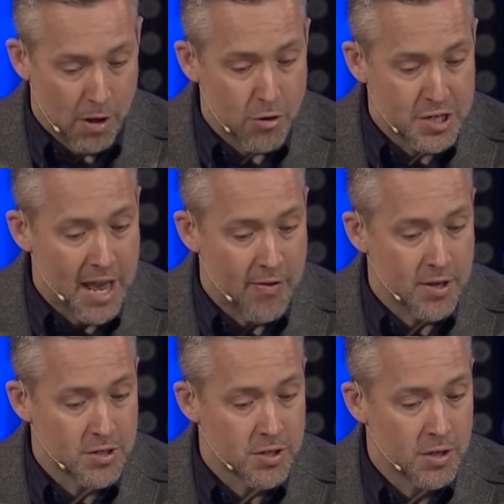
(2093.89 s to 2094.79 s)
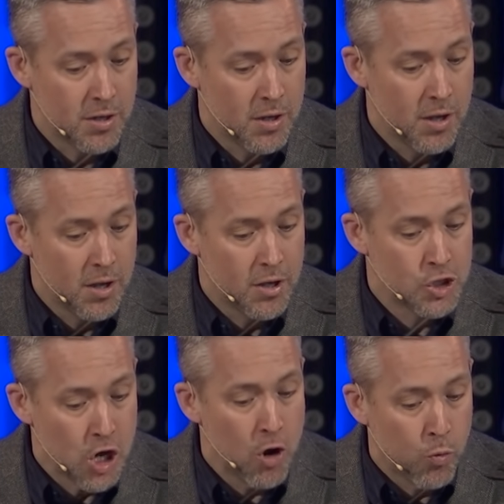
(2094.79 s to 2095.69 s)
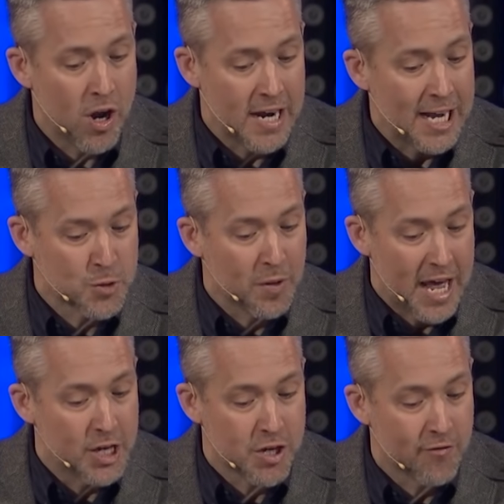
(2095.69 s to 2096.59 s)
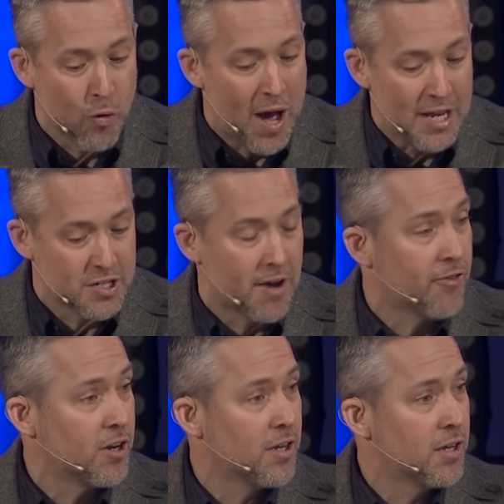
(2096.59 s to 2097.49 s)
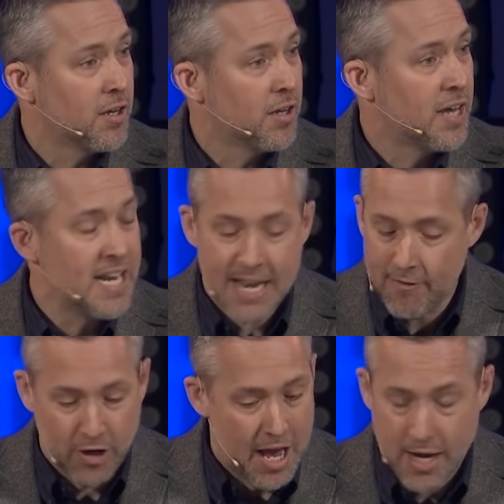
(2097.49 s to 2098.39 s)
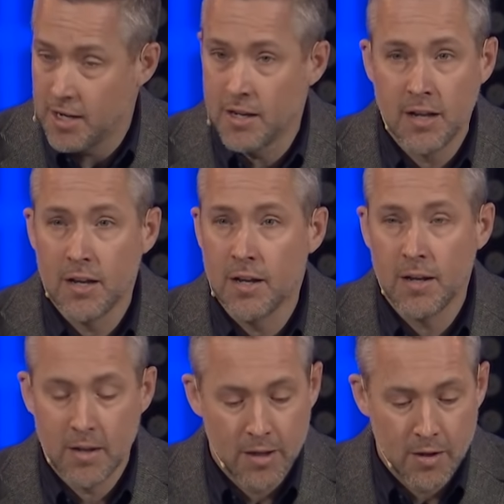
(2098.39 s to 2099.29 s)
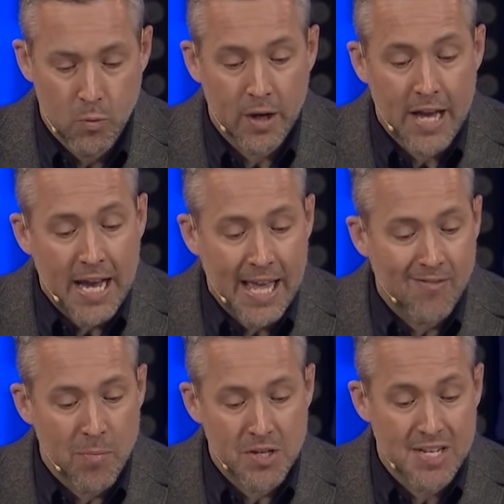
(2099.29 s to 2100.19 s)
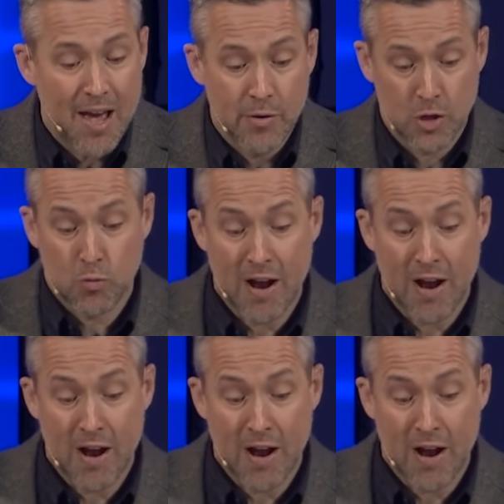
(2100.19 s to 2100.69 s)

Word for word: Understand this Job wanted explanation for why he suffered. He never got it. What God gave him instead was a